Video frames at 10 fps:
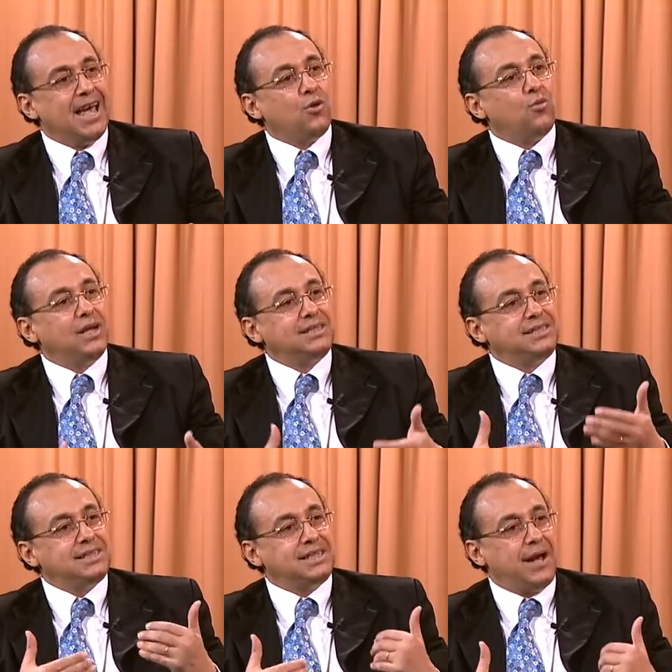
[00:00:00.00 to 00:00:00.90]
Once
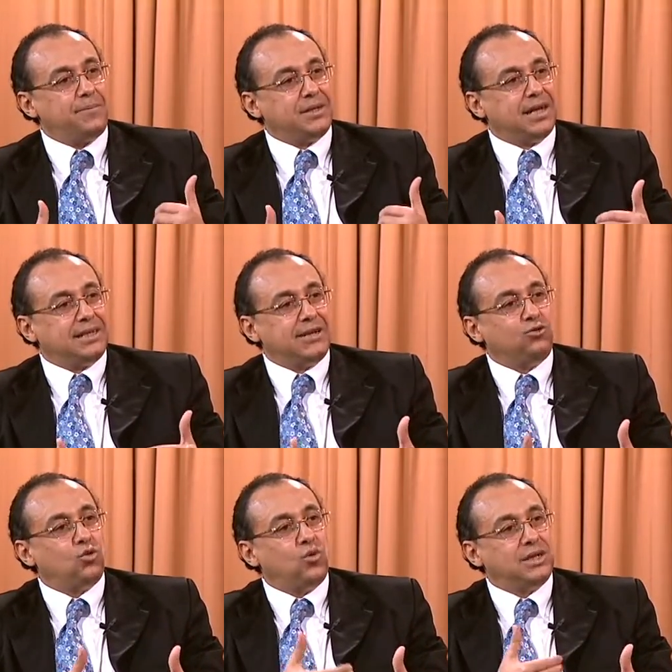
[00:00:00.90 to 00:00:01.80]
this happened and I
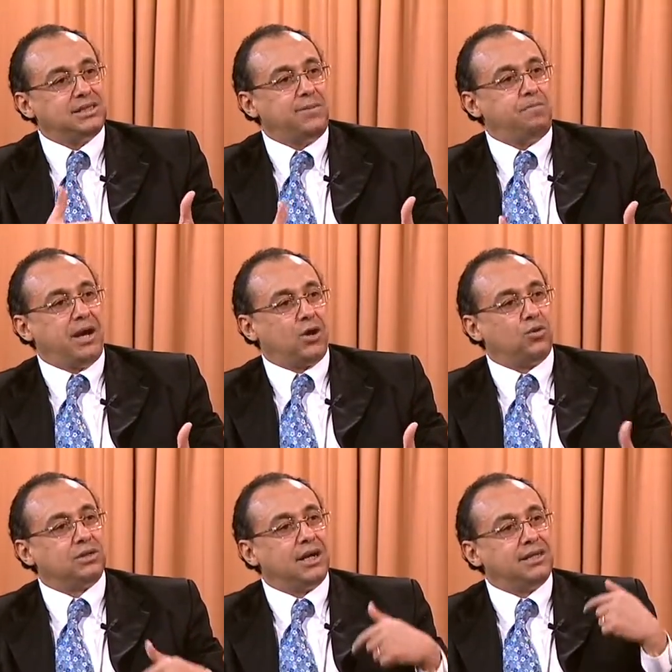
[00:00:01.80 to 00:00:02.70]
took one step
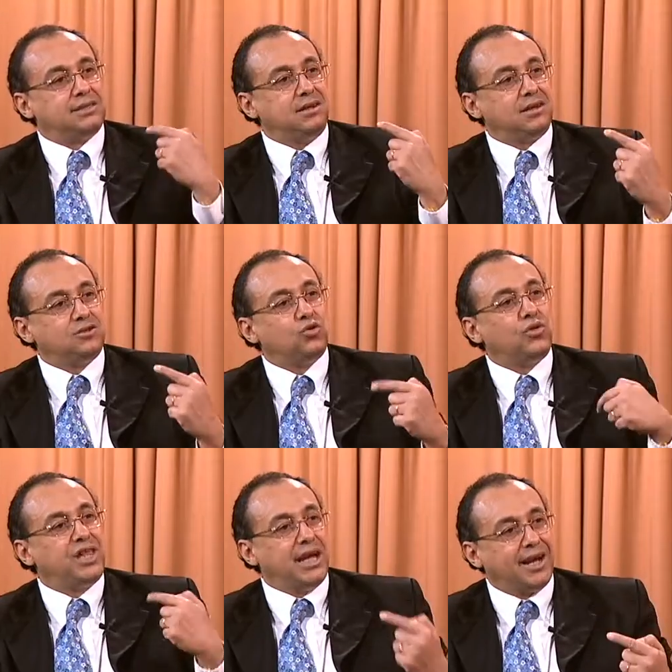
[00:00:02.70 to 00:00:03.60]
backward, I started to
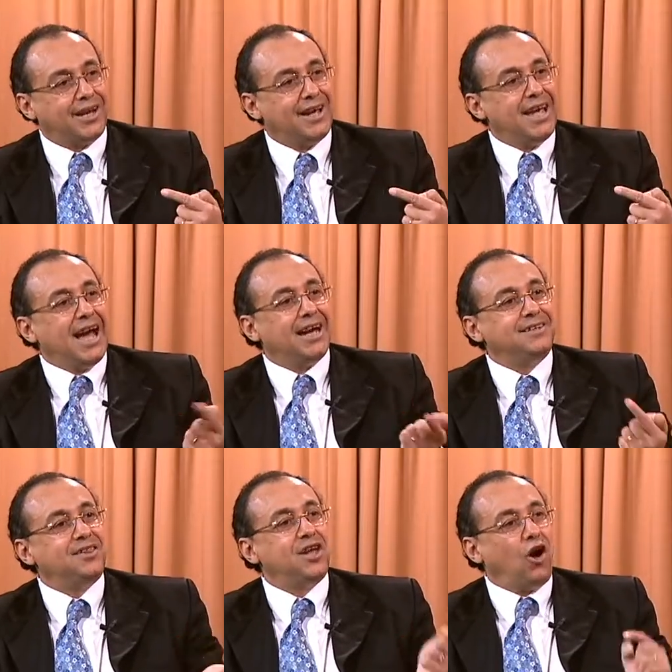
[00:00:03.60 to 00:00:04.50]
think. I
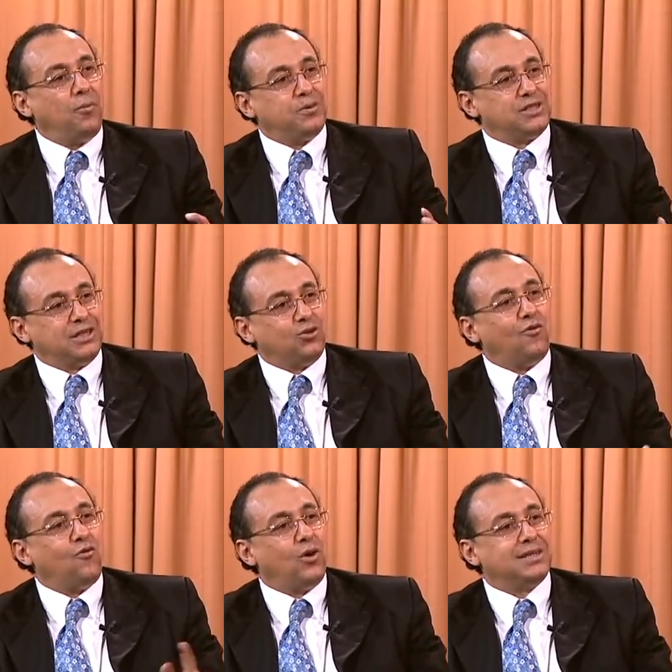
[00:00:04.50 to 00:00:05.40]
did the opposite
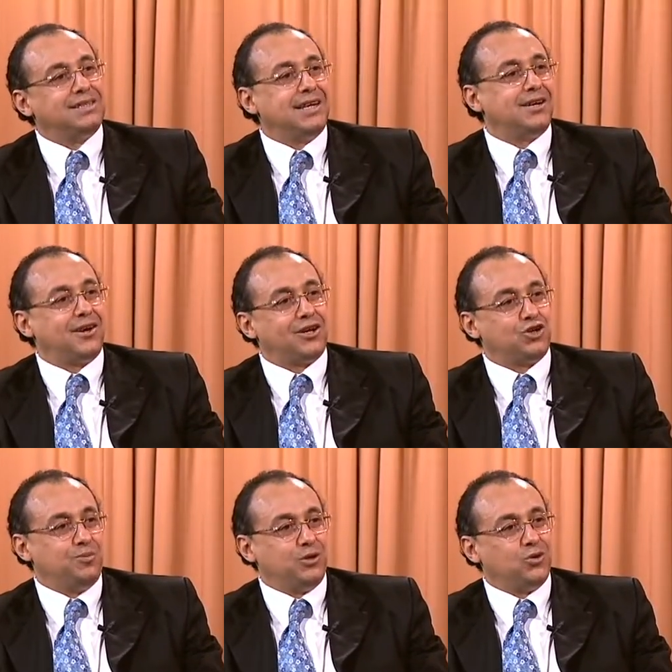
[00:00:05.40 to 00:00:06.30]
of what they
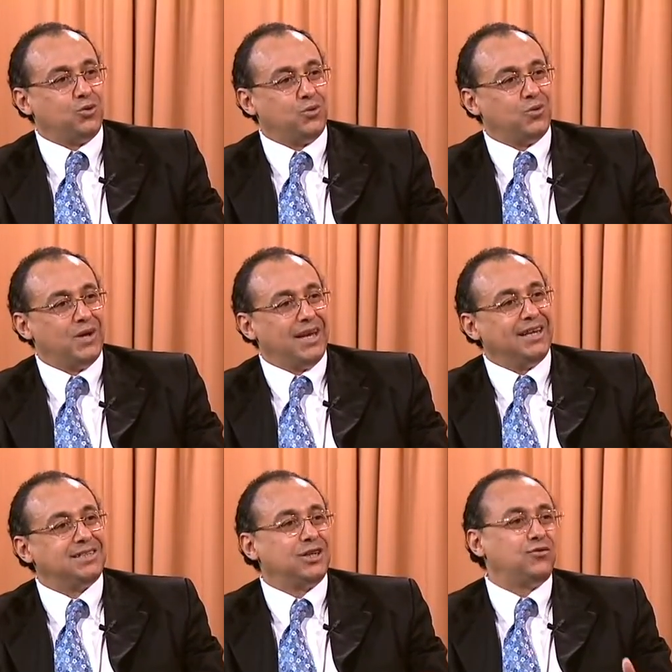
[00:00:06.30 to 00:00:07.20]
encouraged me to do. And
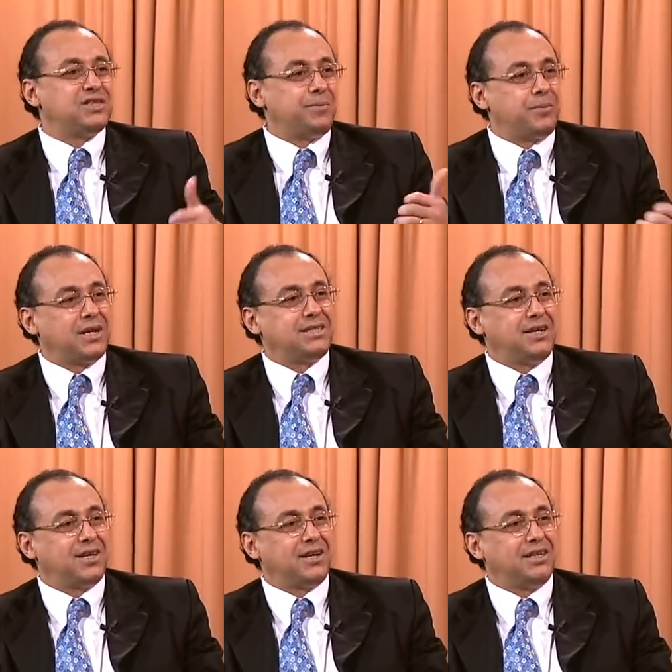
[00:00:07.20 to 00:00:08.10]
instead of
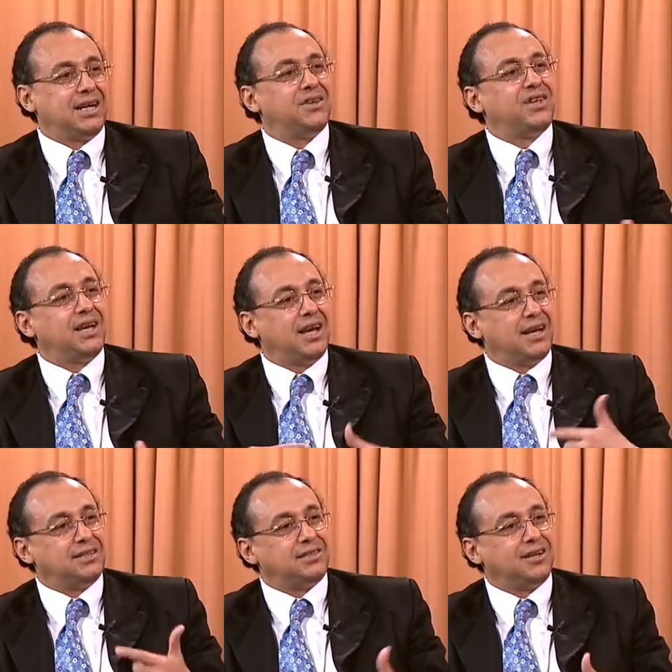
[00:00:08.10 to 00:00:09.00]
suppressing the critical thinking,
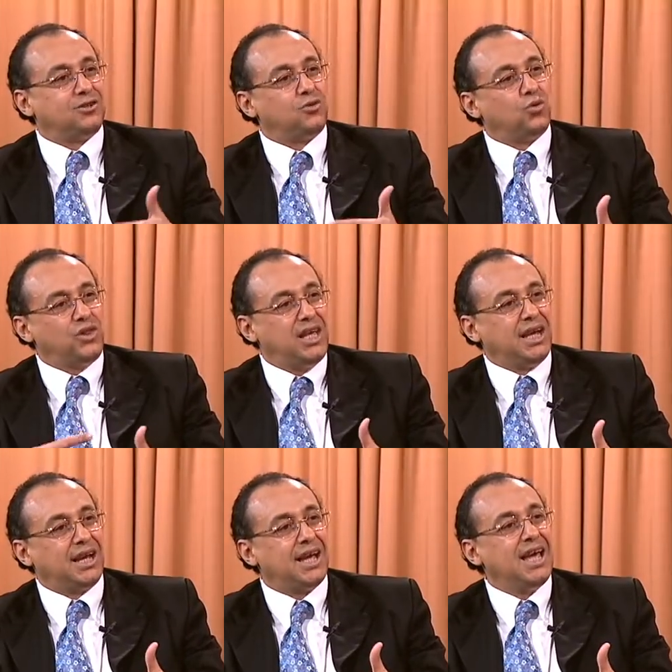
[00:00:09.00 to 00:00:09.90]
I started to
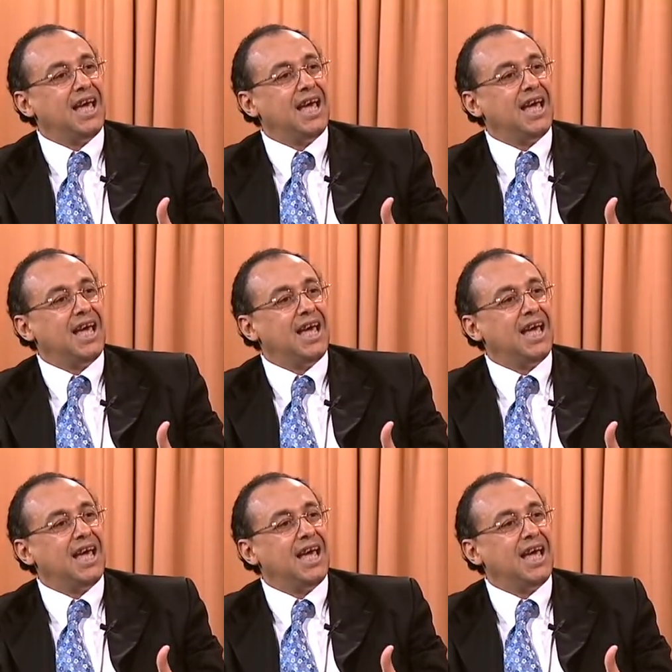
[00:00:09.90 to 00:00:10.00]
think.